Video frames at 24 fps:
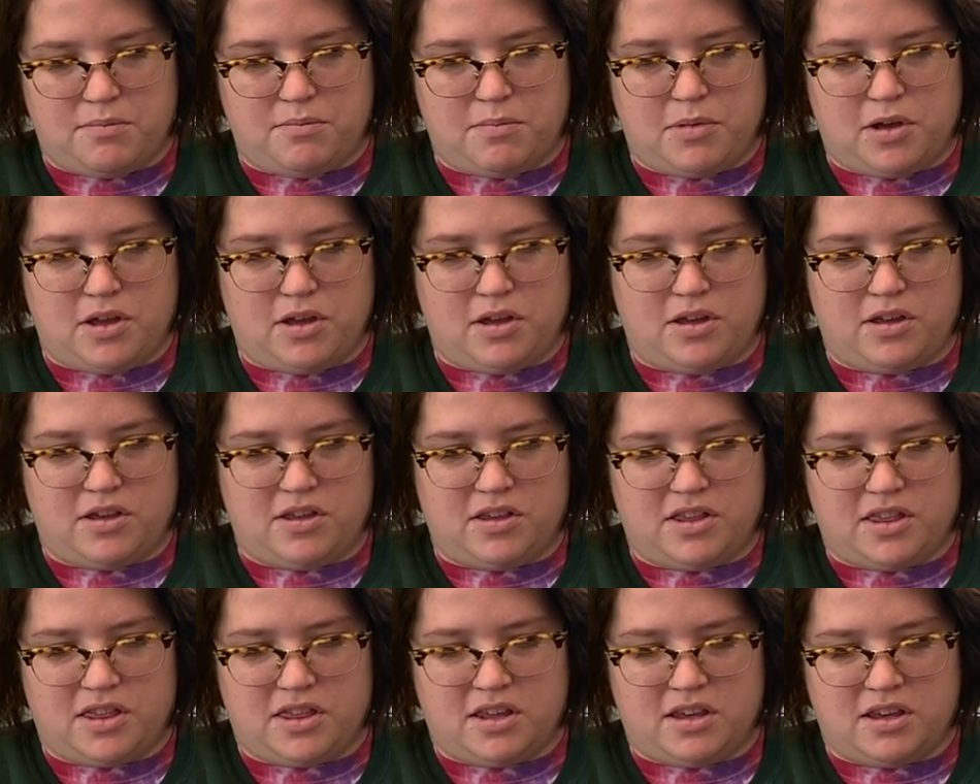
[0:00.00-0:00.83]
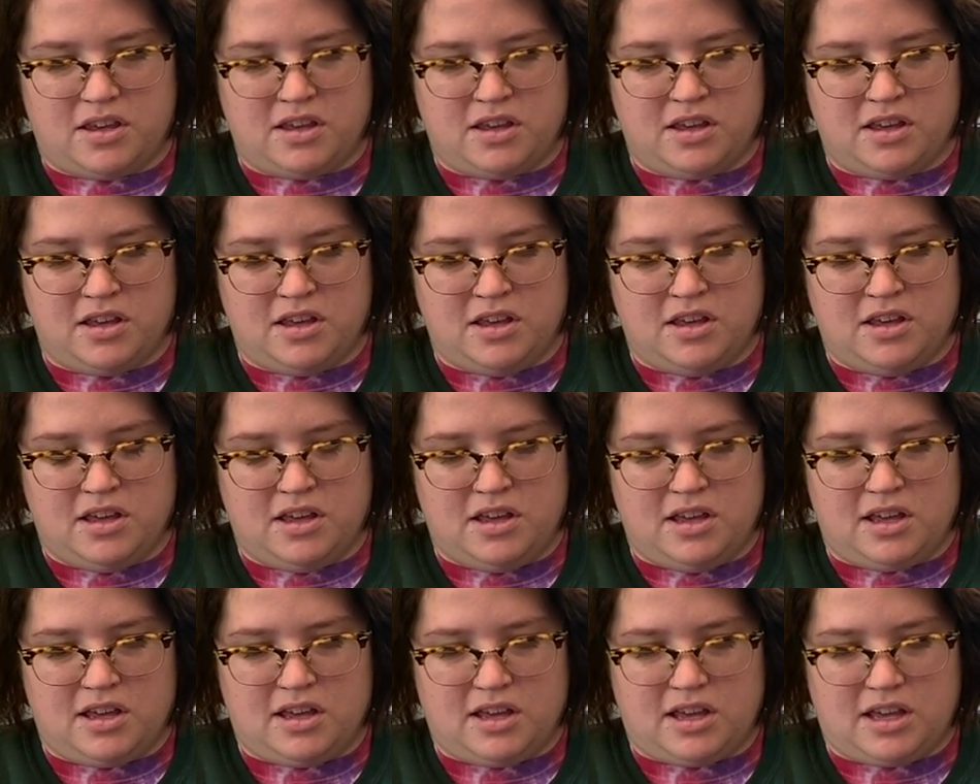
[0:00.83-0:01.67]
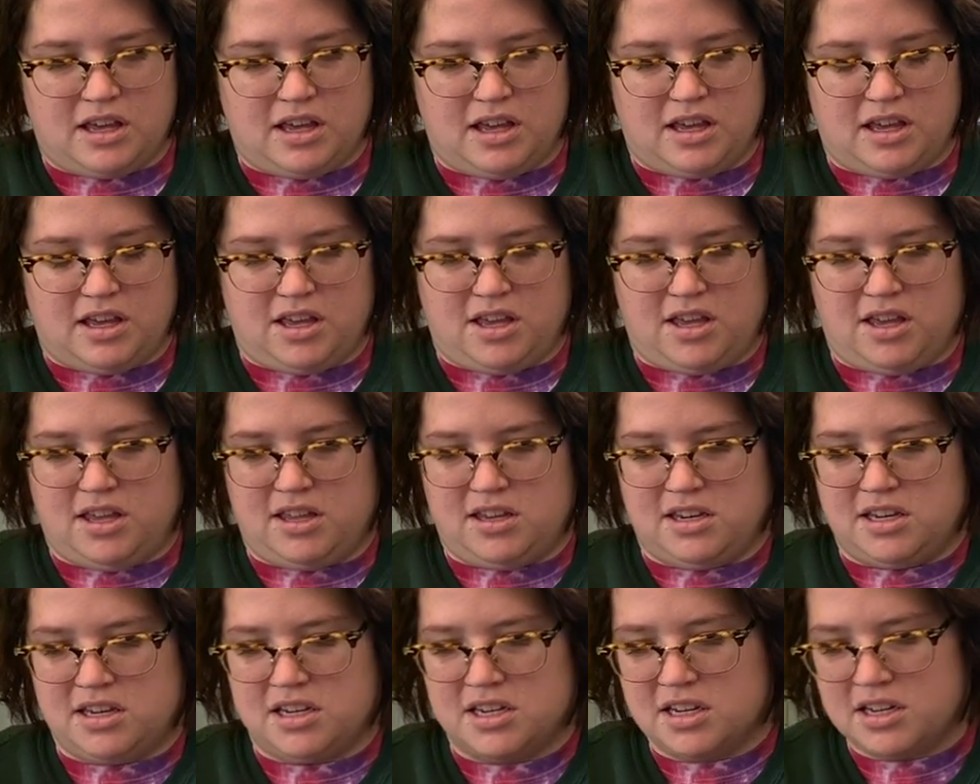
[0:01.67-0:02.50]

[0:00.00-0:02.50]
balls and